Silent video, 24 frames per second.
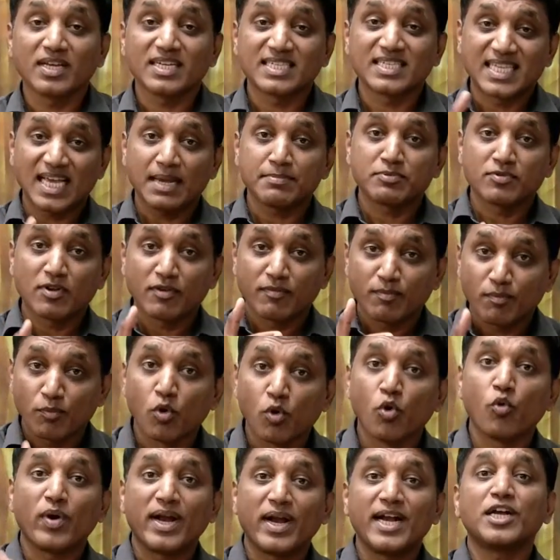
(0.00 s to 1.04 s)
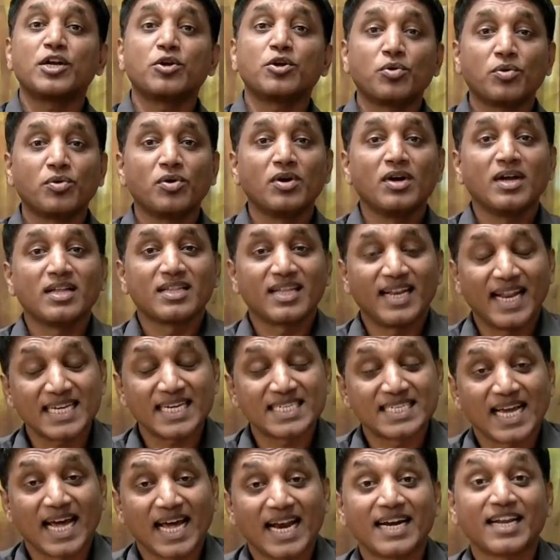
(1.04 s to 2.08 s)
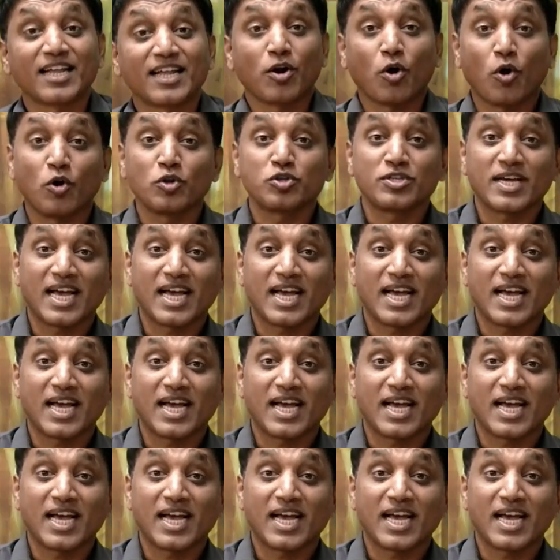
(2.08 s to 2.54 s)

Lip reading: themes will move into the next calendar year also